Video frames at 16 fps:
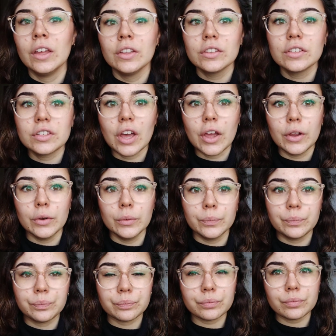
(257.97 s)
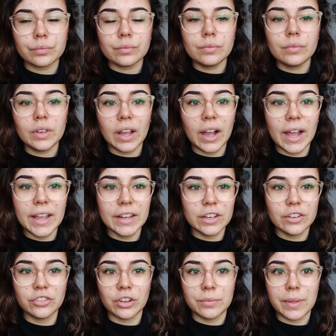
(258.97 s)
so I had
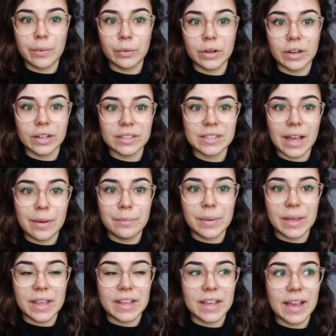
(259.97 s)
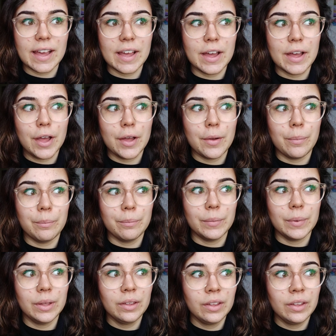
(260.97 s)
assumed they wouldn't accept me. Um,